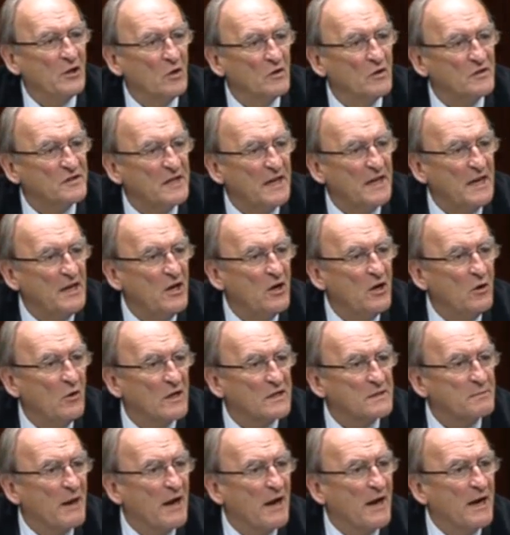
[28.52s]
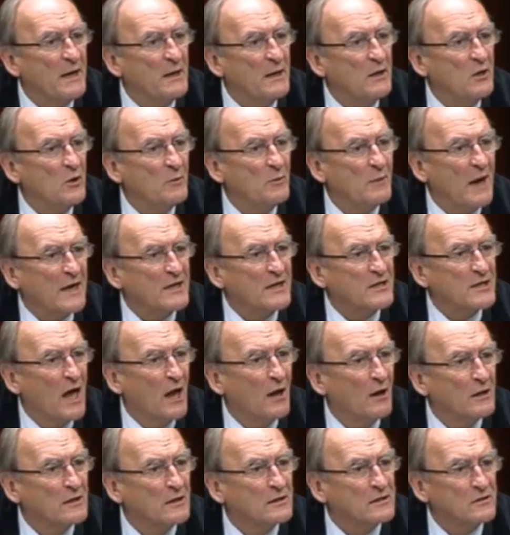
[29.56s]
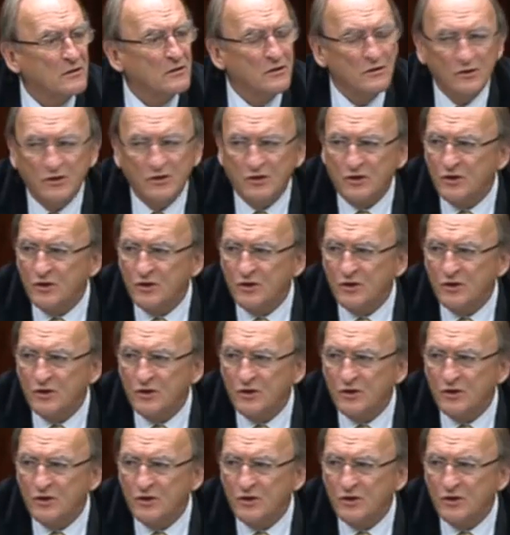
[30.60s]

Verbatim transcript: I don't see you as Mary Lou McDonald.